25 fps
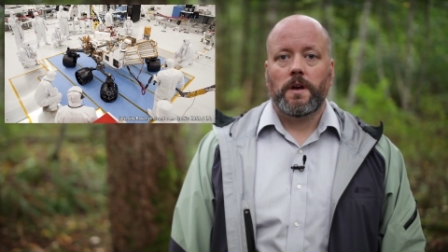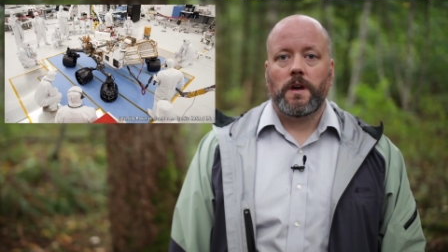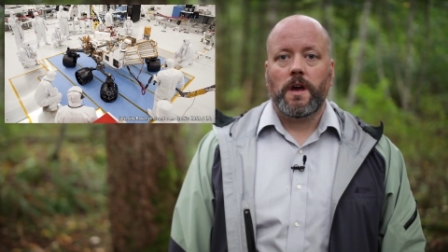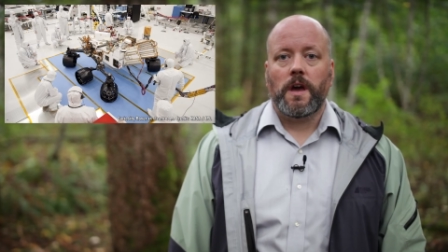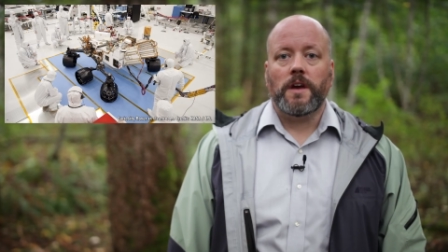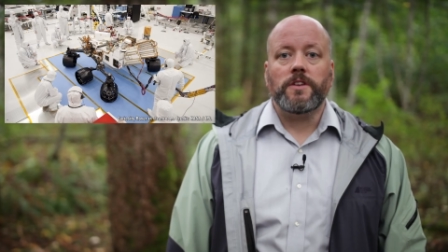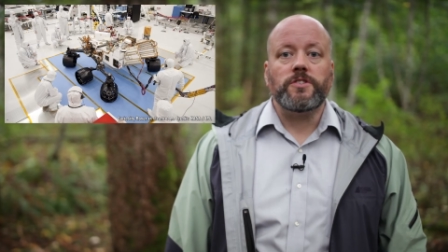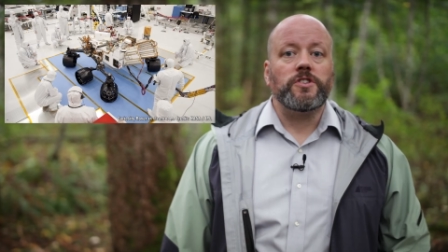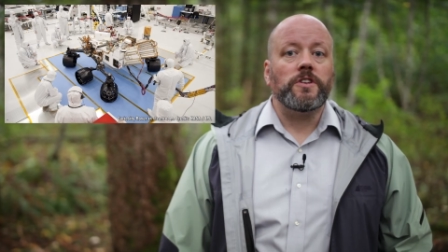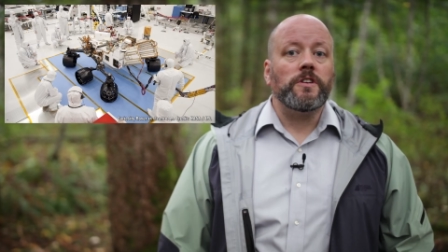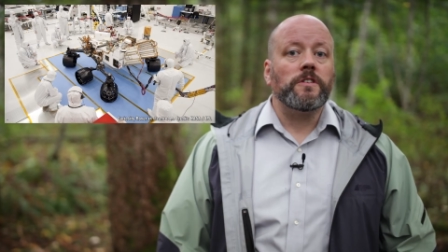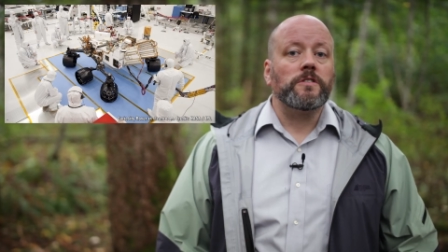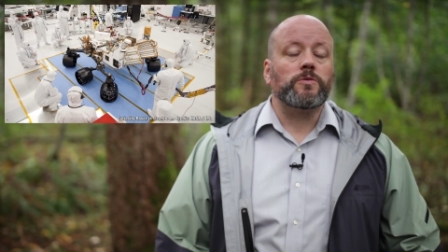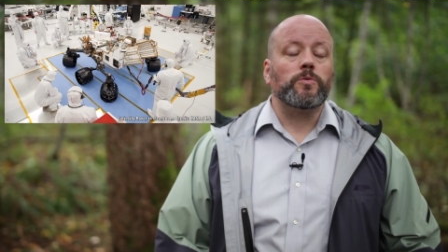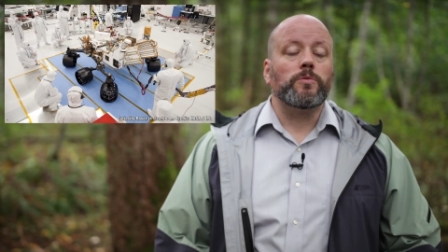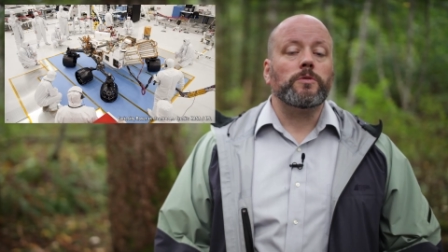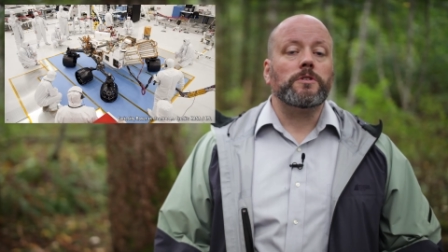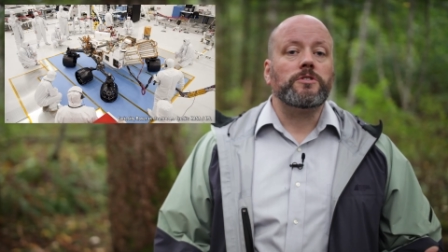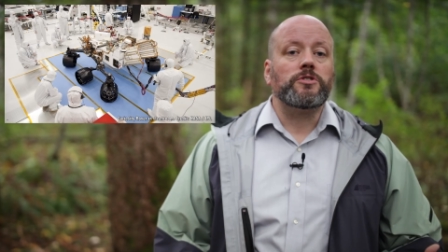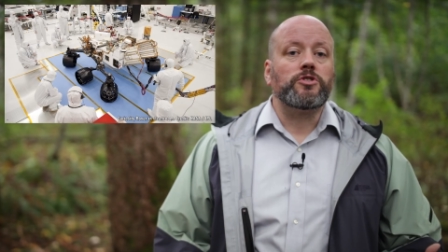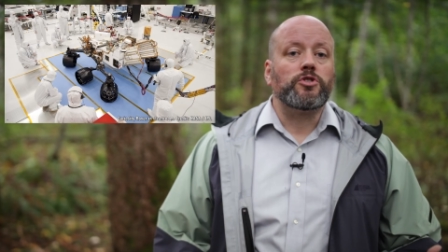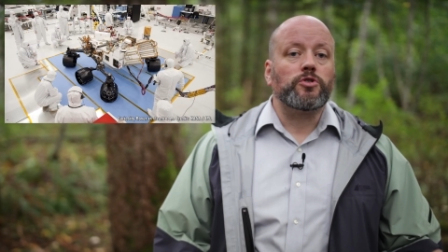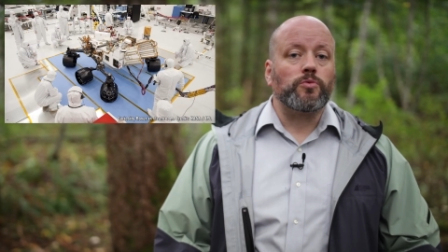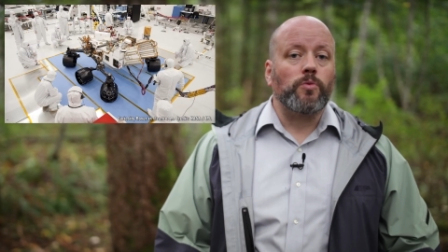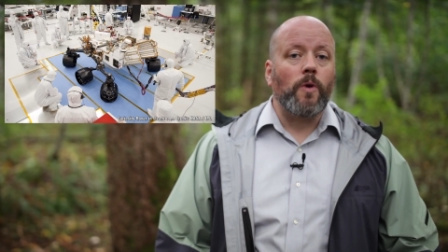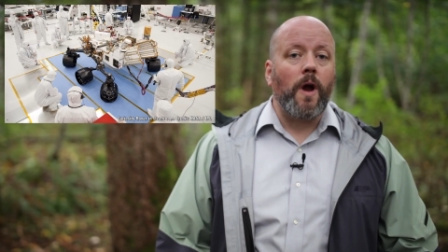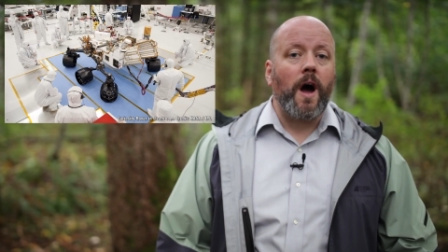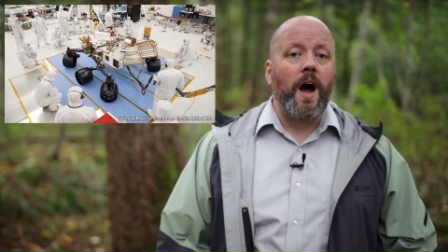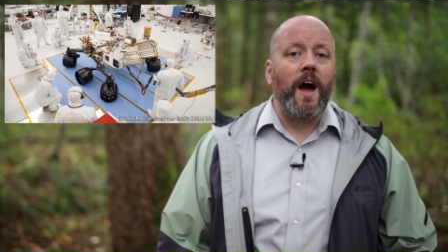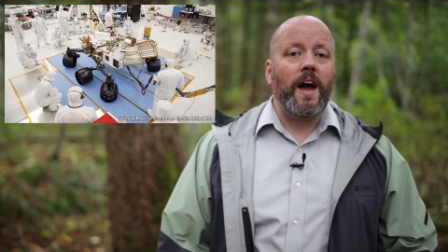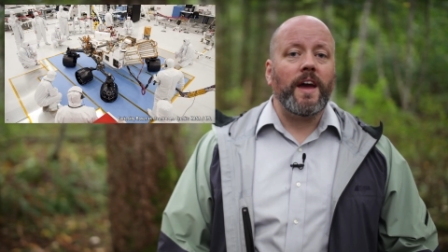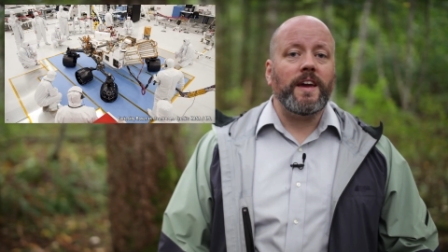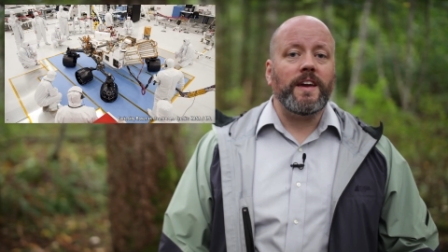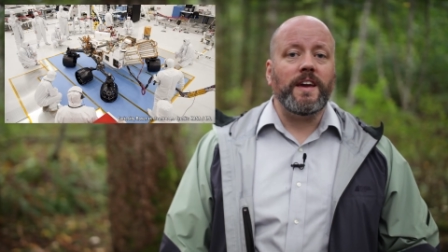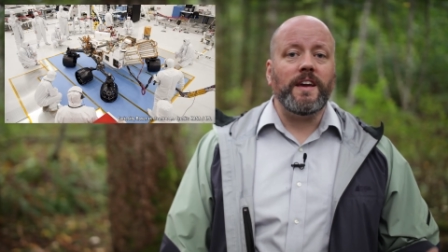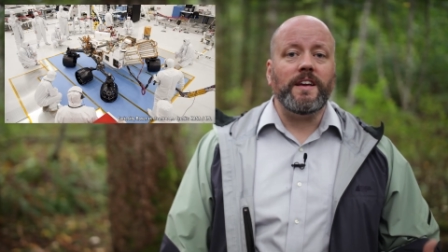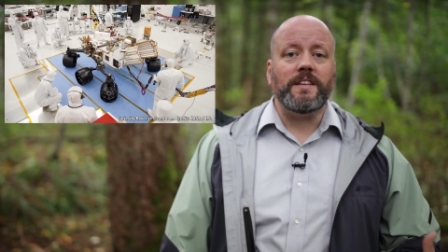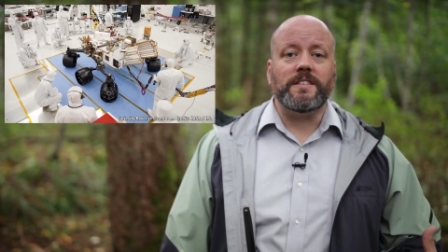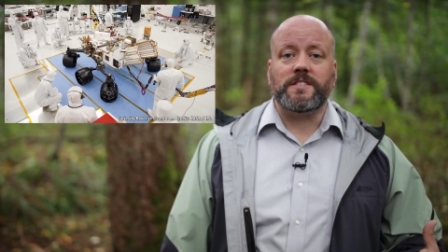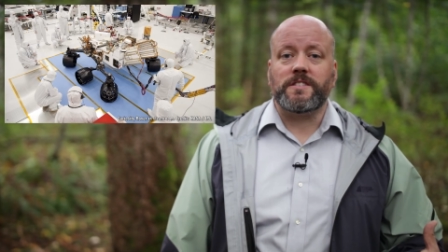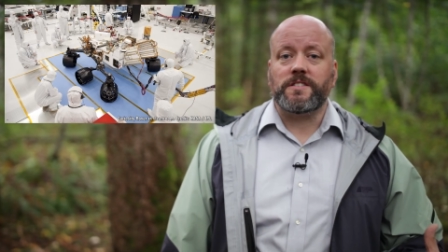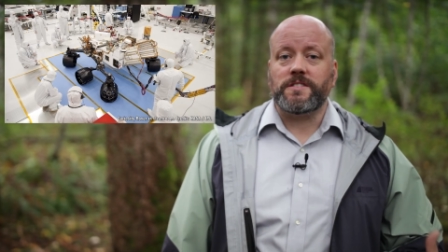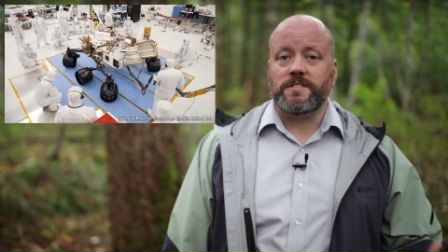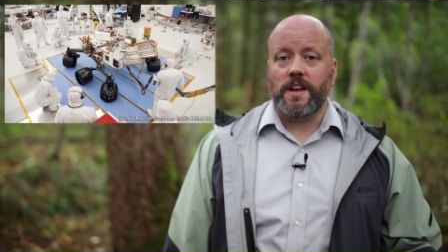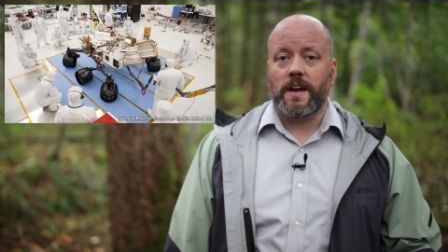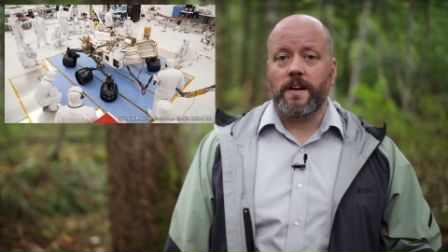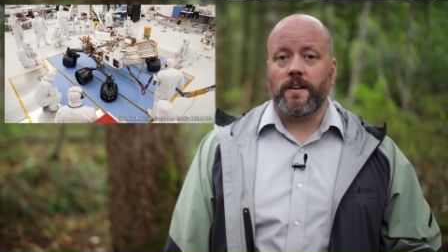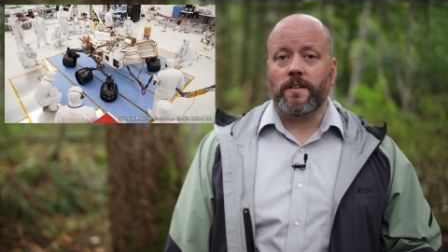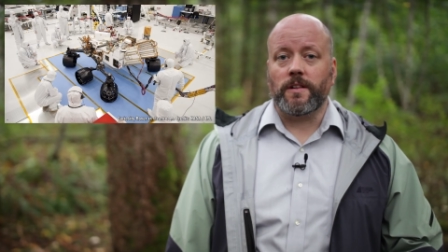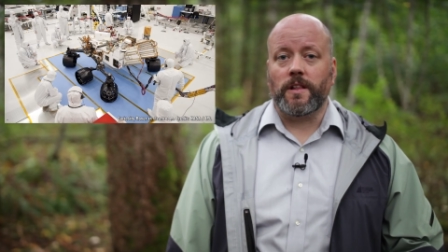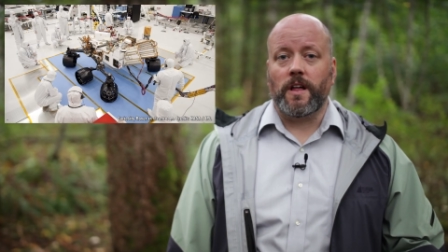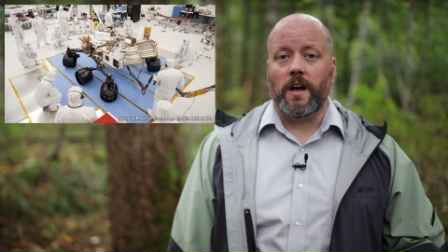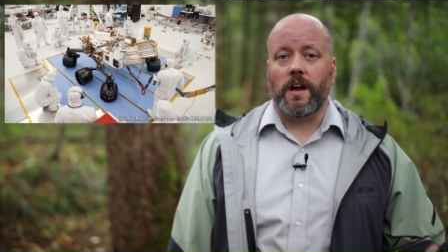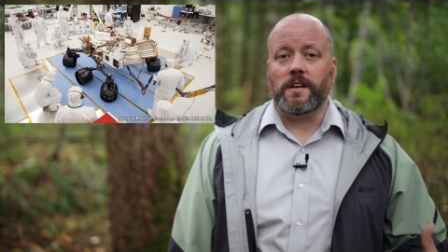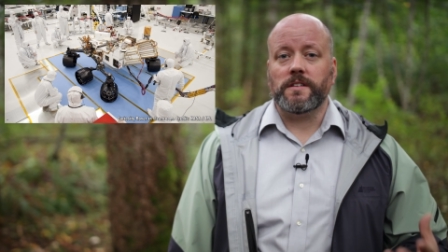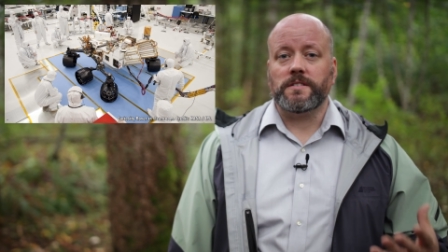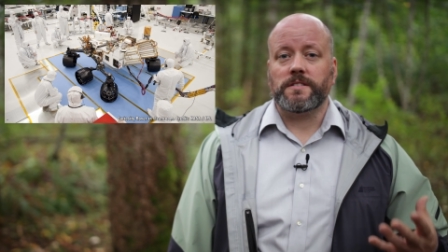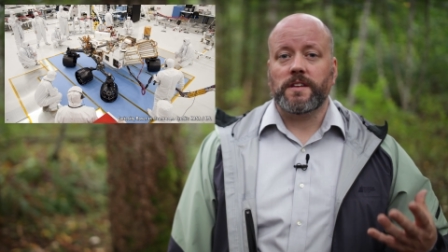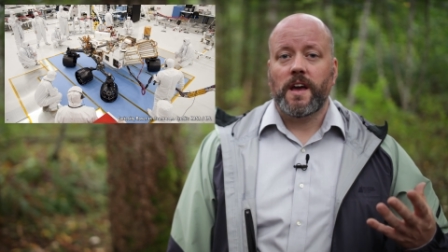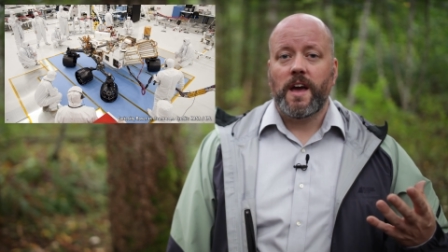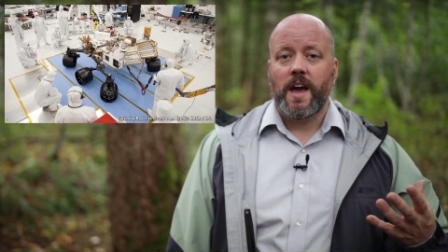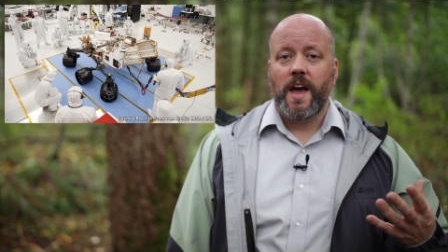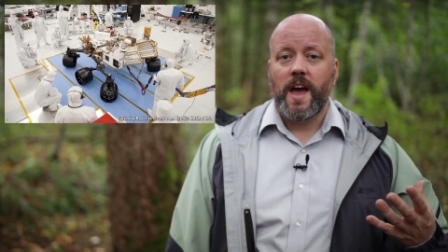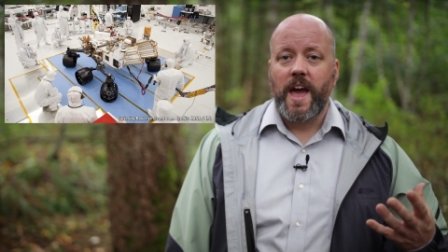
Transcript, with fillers: Engineers will dry heat sterilize